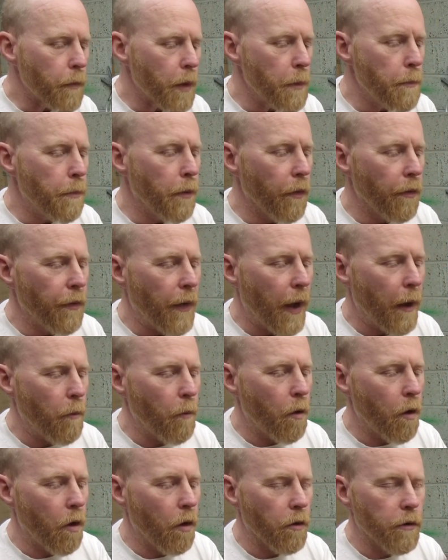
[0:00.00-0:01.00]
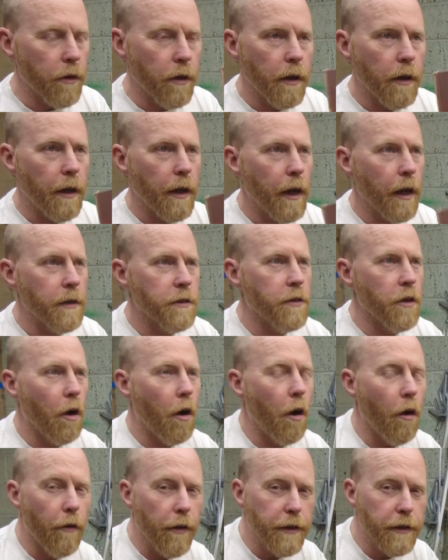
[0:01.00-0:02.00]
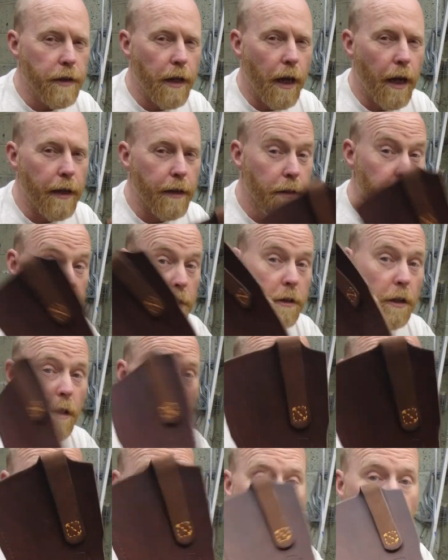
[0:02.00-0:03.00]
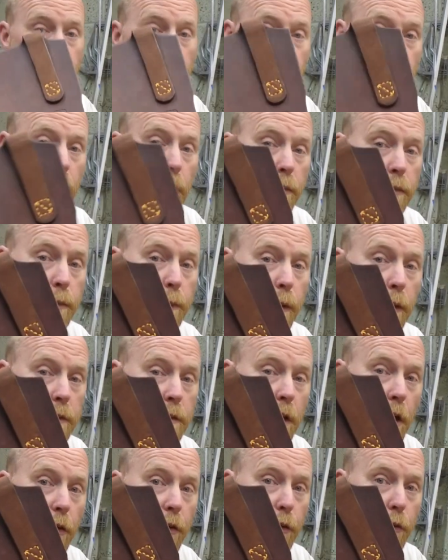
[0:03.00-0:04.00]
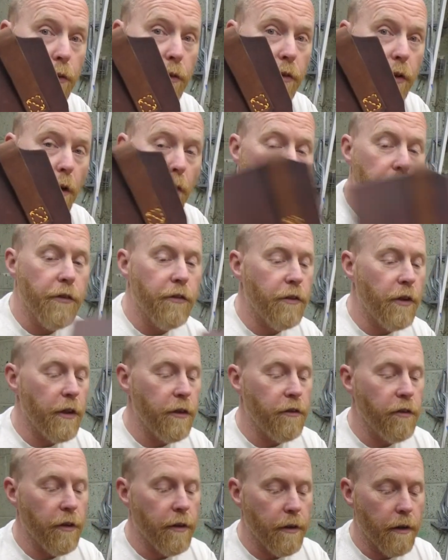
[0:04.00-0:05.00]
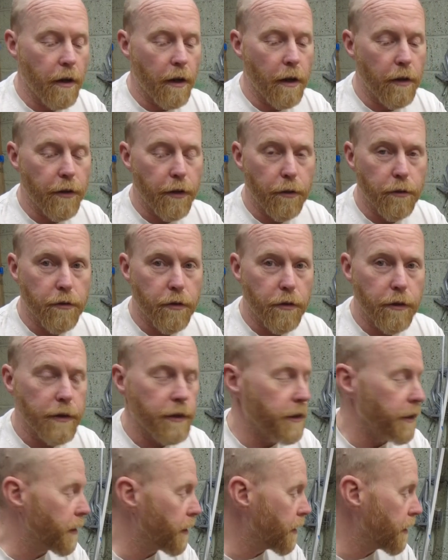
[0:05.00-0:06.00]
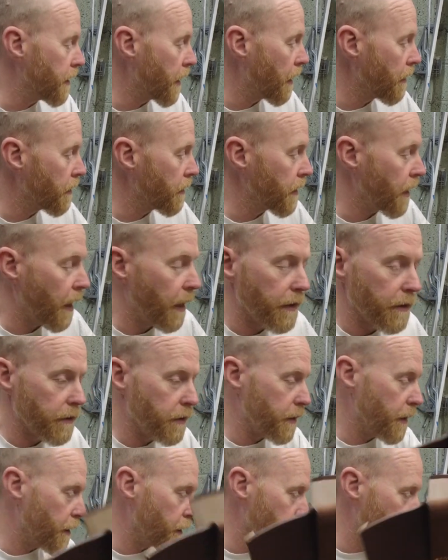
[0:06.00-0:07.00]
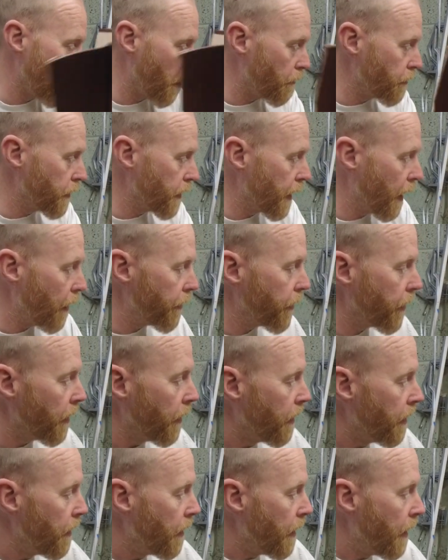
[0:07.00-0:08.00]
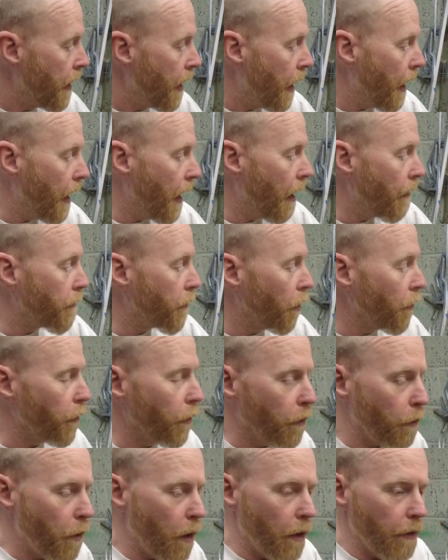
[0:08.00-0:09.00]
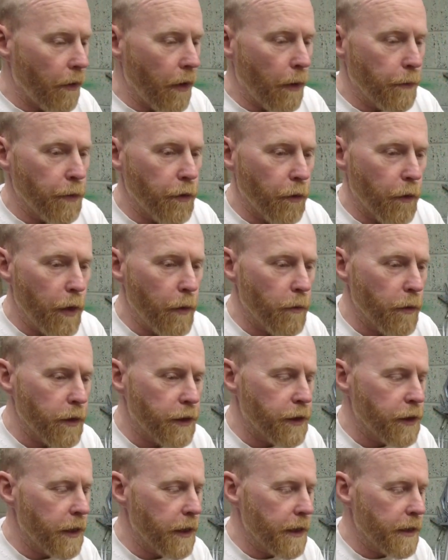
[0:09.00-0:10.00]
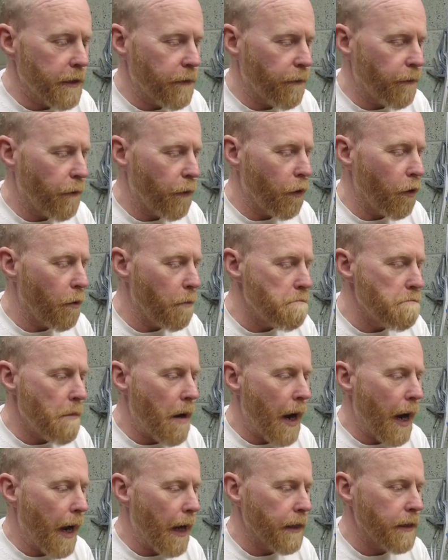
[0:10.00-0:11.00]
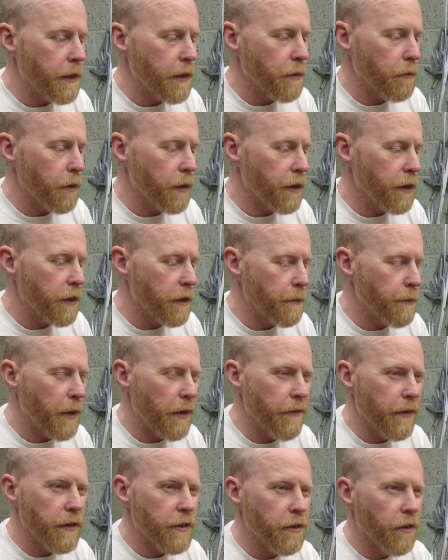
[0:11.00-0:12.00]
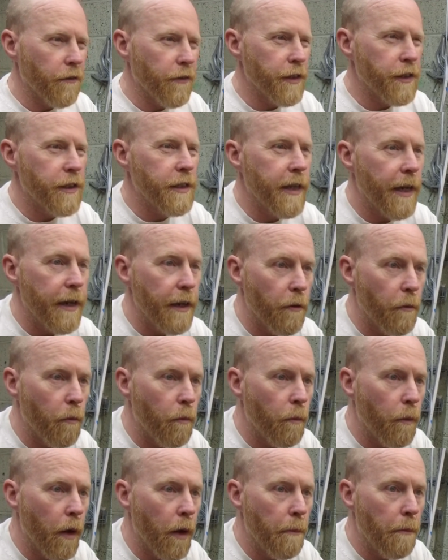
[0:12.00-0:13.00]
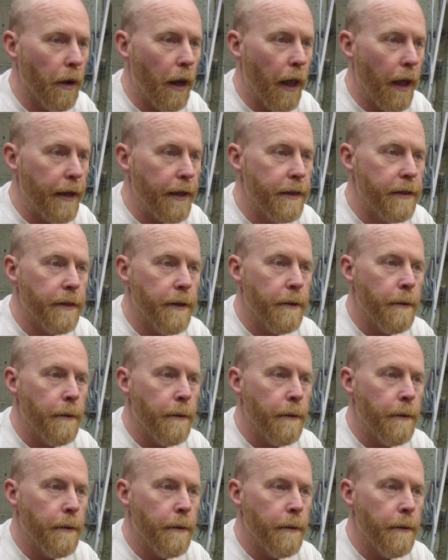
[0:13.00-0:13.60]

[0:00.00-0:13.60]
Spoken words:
But that one has got orange liners, so therefore I started using the orange stitching, and I'll use orange stitching down the side and stitch them both together. I've got another one that I'm doing which is for Matt, which is a bit of a sort of a Skinner blade.